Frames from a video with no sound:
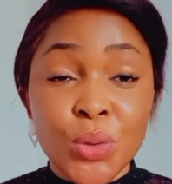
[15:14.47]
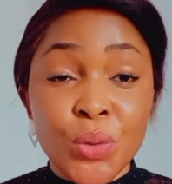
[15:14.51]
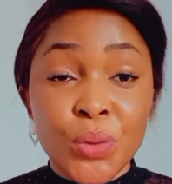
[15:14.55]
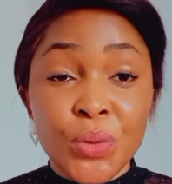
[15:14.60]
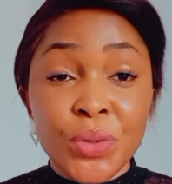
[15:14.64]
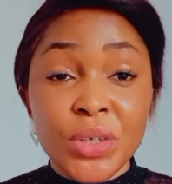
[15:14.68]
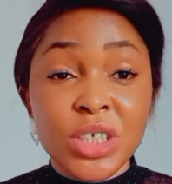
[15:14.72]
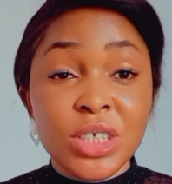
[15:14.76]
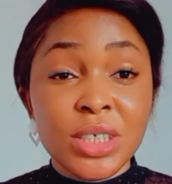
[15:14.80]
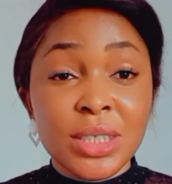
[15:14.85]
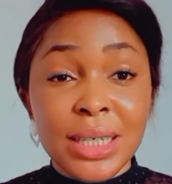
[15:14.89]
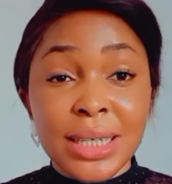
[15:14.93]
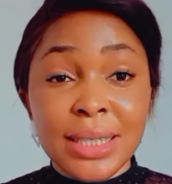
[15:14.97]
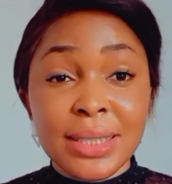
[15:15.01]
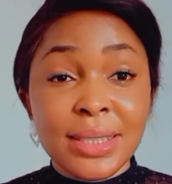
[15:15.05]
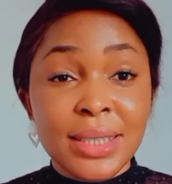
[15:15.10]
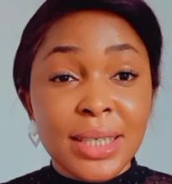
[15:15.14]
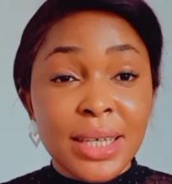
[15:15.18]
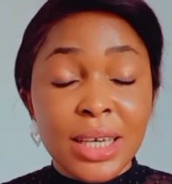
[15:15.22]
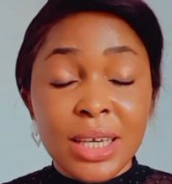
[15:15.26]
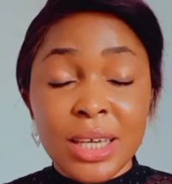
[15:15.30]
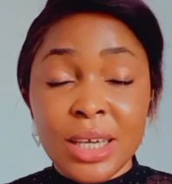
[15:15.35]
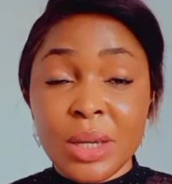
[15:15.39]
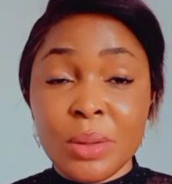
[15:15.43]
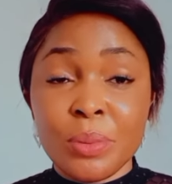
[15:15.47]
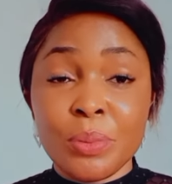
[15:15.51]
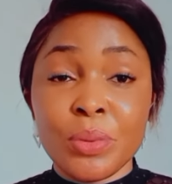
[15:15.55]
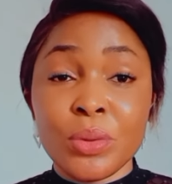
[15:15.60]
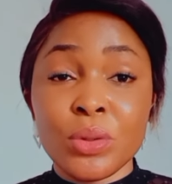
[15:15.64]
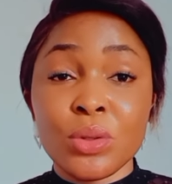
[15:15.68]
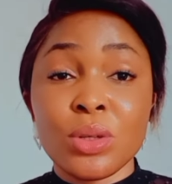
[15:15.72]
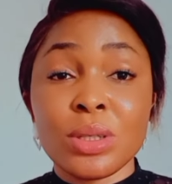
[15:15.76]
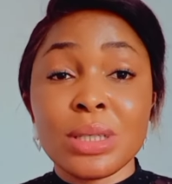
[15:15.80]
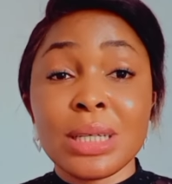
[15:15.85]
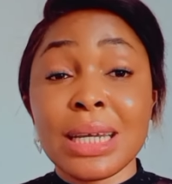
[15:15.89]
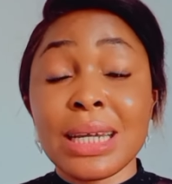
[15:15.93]
original skincare
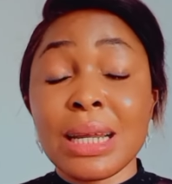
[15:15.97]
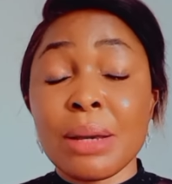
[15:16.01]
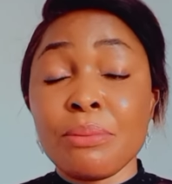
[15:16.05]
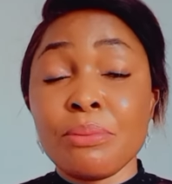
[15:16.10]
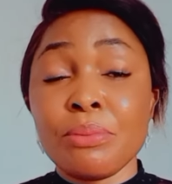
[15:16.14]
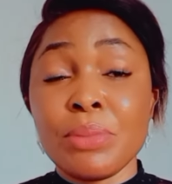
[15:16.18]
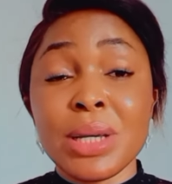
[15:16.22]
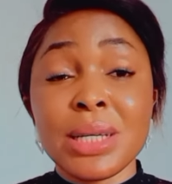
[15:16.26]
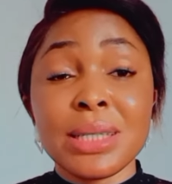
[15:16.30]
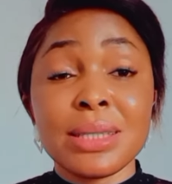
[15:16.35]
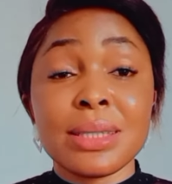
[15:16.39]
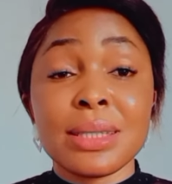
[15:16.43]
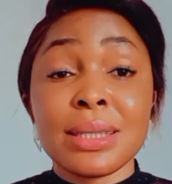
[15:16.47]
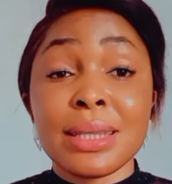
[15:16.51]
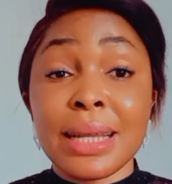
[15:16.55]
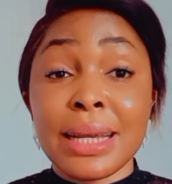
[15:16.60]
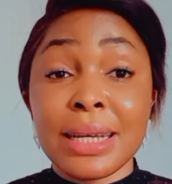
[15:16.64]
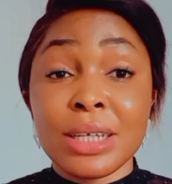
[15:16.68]
products, and I'm based in